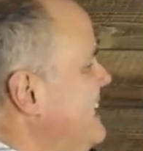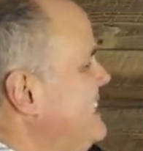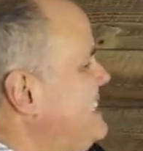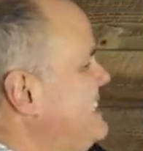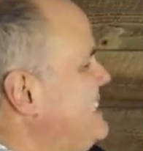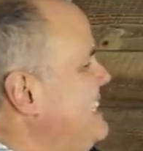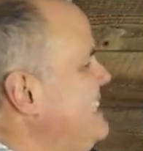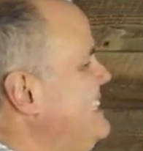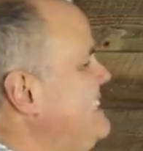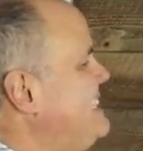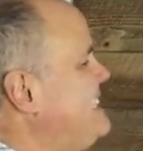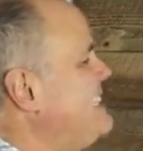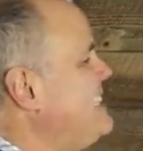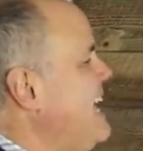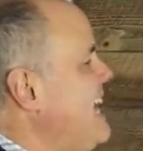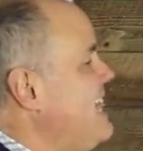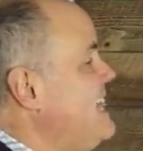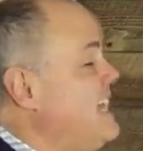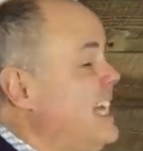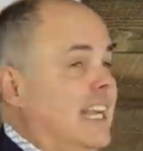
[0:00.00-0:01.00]

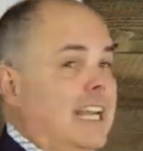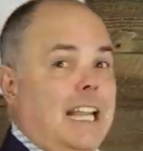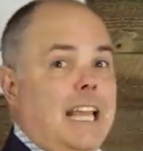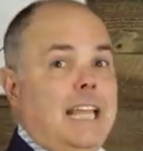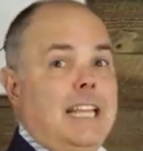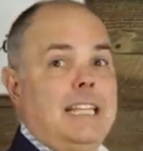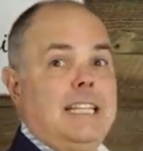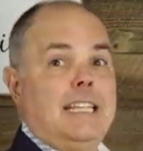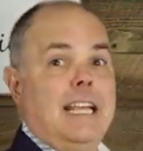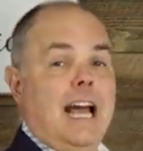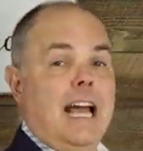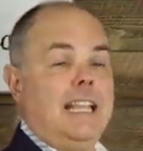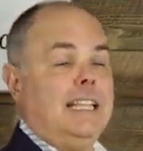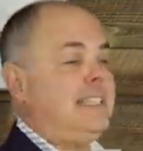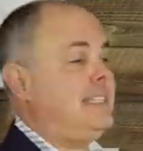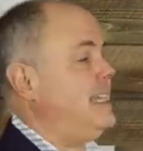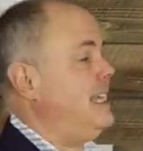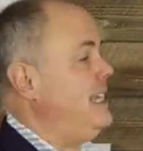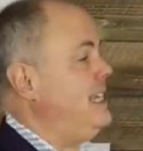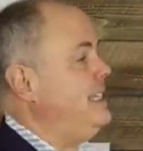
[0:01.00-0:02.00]
Since the late
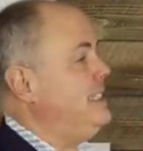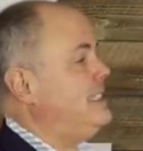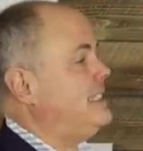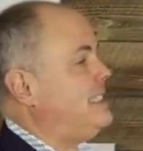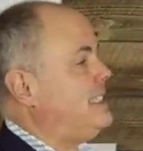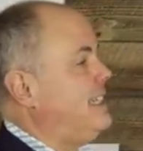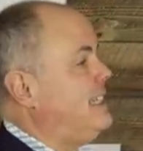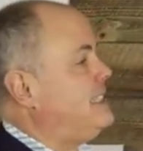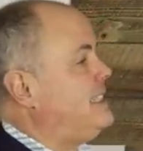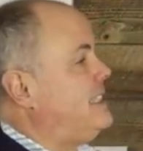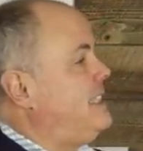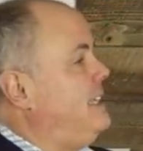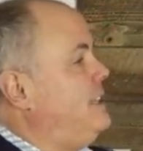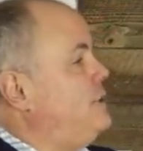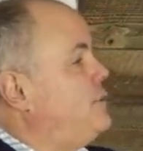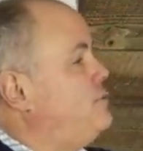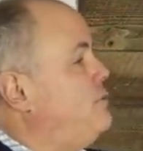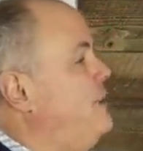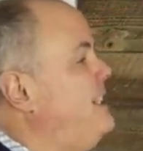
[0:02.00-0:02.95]
nineteen sixties,